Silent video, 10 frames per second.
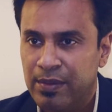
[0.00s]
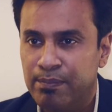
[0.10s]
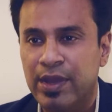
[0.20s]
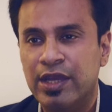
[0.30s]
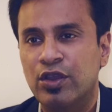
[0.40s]

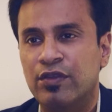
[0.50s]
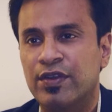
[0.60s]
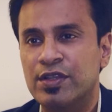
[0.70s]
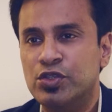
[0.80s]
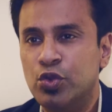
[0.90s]
Many of
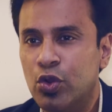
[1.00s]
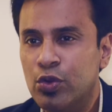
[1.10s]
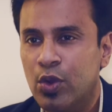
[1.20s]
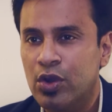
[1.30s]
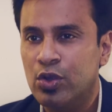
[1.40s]
us don't
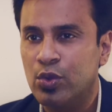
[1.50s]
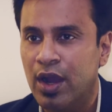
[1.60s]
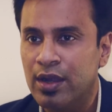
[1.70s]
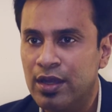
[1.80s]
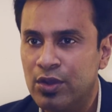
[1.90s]
want to
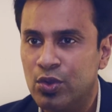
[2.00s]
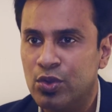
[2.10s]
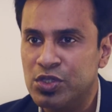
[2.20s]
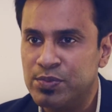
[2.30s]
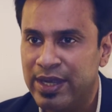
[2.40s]
undergo
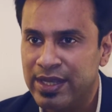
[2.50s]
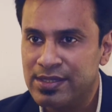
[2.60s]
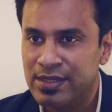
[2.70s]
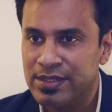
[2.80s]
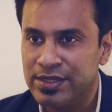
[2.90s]
cosmetic
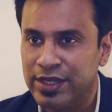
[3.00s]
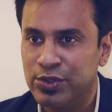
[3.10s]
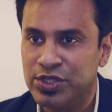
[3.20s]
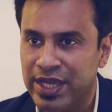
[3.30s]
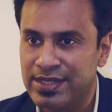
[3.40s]
surgery to
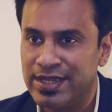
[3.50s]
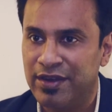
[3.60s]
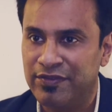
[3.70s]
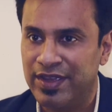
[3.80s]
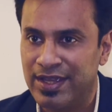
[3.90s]
change our
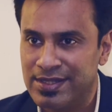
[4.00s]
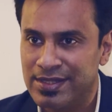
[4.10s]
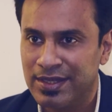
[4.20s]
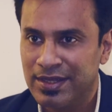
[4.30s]
face.